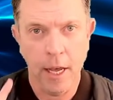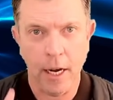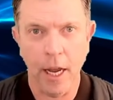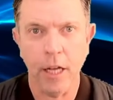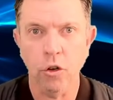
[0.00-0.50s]

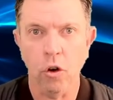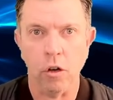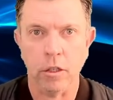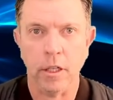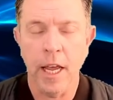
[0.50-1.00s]
Glad you
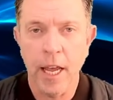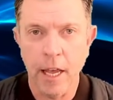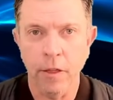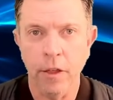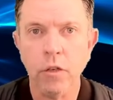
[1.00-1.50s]
asked.
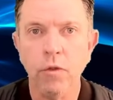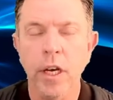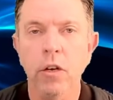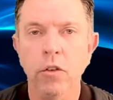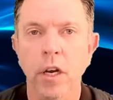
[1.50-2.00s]
In this
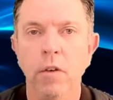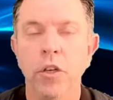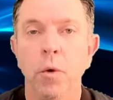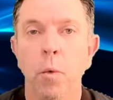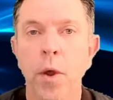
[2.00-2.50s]
video
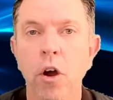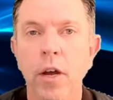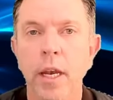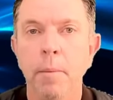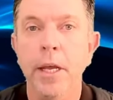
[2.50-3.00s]
series, we are
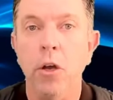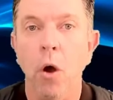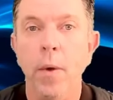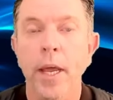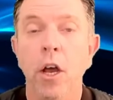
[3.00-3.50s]
going to be
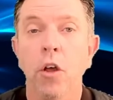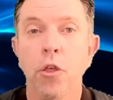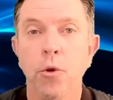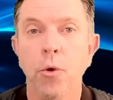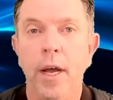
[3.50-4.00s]
going
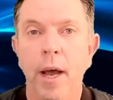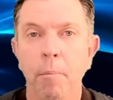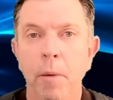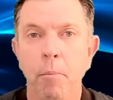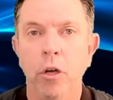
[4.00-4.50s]
through a
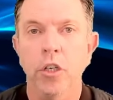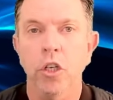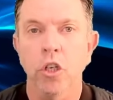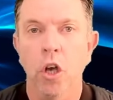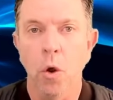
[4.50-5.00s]
couple of
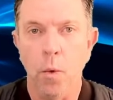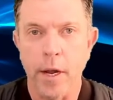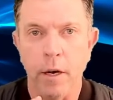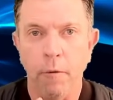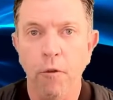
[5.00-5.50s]
projects. We're
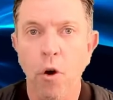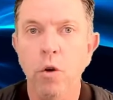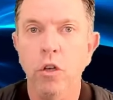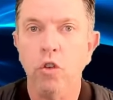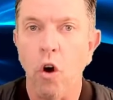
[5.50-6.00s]
going to
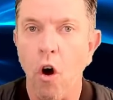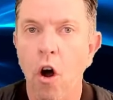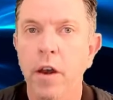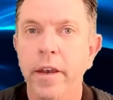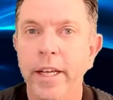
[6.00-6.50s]
focus
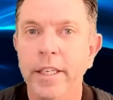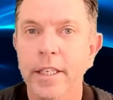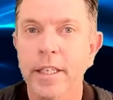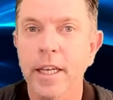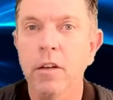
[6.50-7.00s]
on
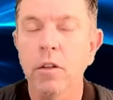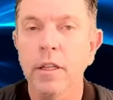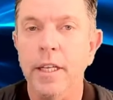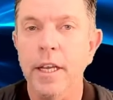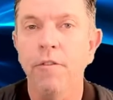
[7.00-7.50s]
single
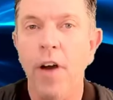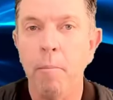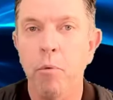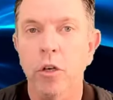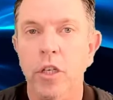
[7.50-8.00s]
DeFi
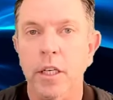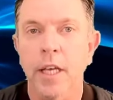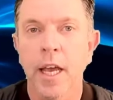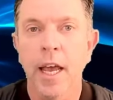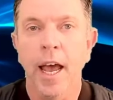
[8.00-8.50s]

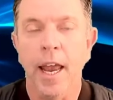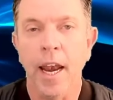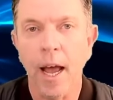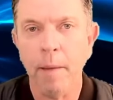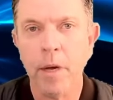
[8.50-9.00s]
projects, and
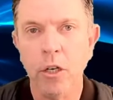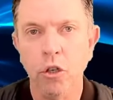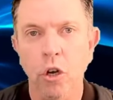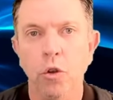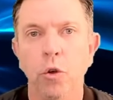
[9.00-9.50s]
I'm going to
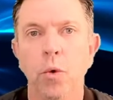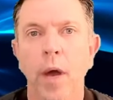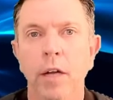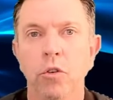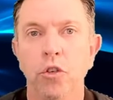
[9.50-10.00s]
show you
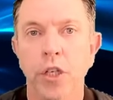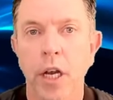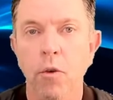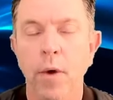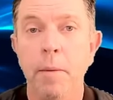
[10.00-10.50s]
how to
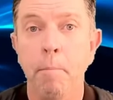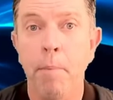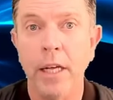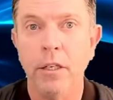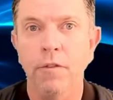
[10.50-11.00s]
generate
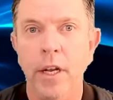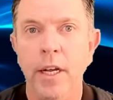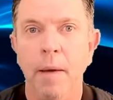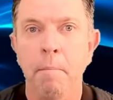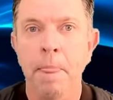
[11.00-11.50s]
passive
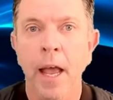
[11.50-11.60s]
income.